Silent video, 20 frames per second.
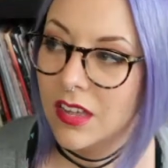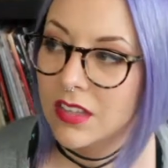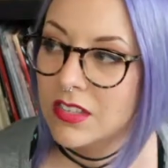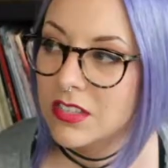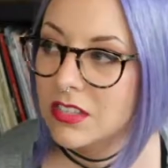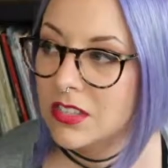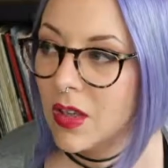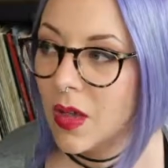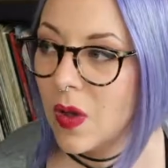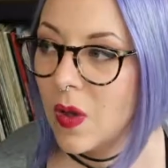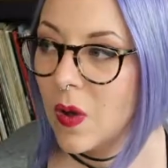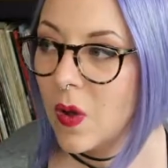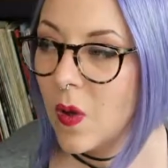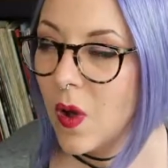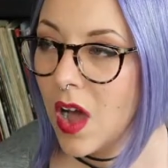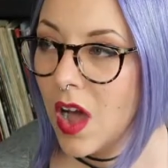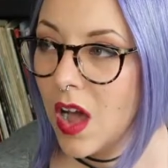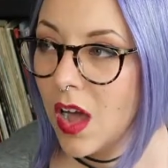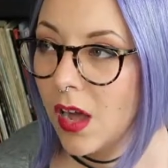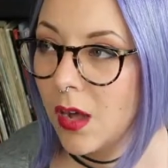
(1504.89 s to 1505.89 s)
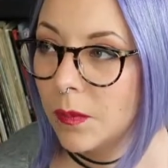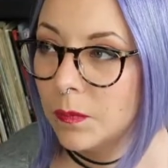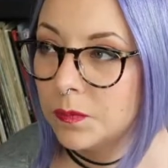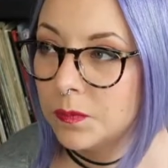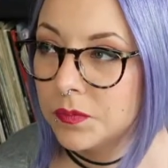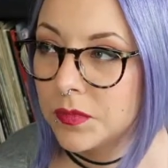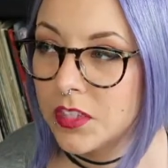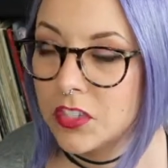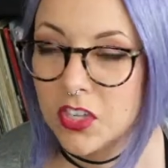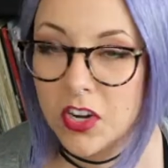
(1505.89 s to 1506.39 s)
So
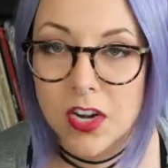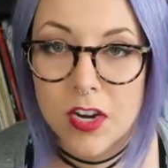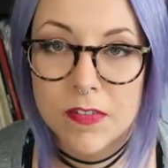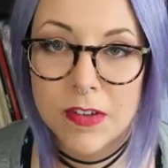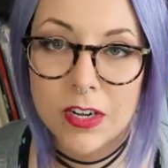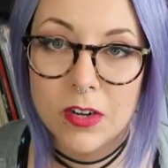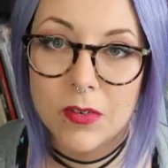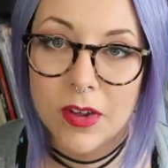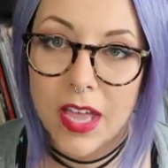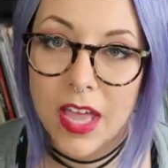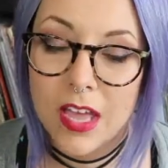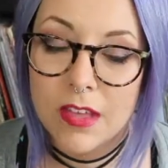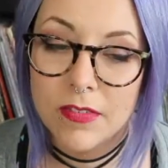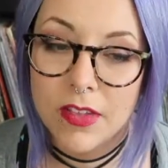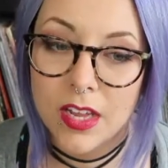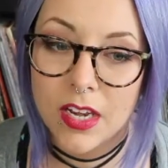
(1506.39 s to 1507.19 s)
sorry if I don't have